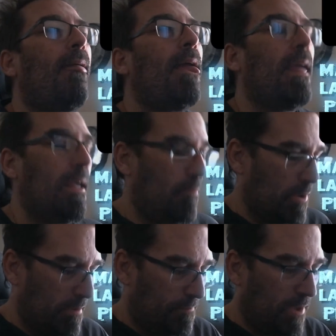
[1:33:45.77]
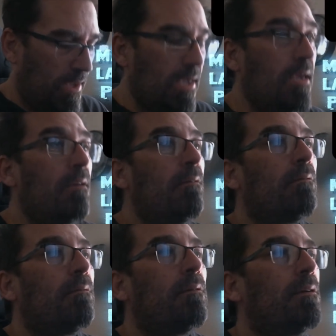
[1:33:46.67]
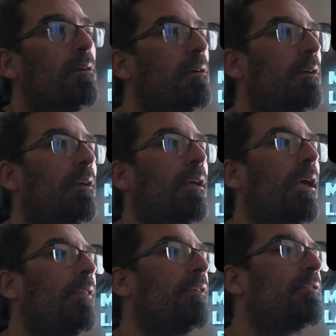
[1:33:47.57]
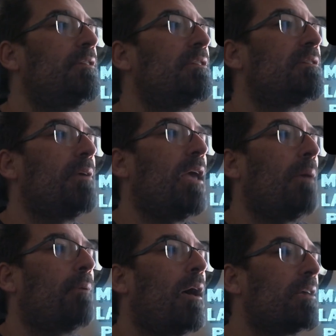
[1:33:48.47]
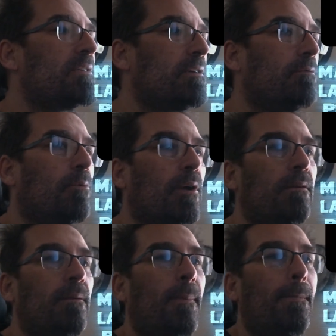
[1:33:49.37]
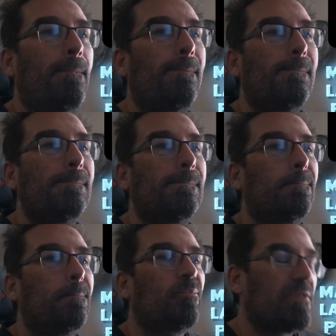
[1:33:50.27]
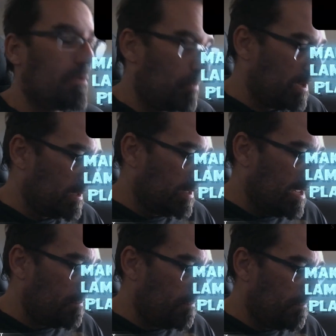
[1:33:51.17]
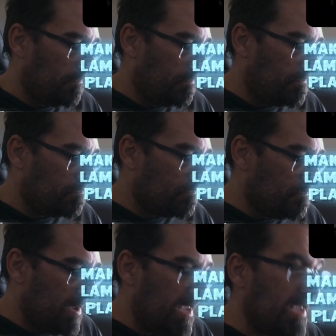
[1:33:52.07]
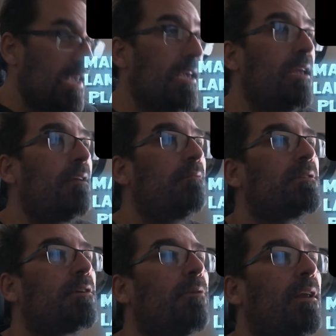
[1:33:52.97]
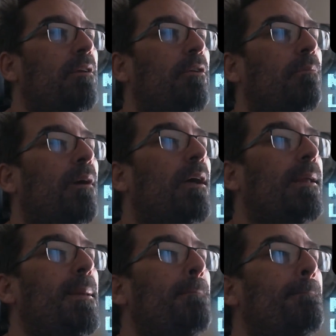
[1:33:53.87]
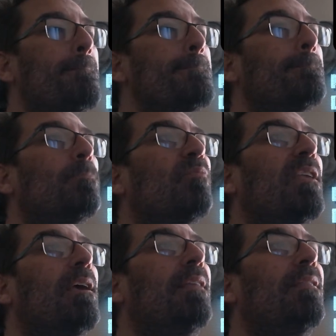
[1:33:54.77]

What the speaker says: And we're going to hit P. And this needs to be a positive one. So we're going to hit B to create a new body. And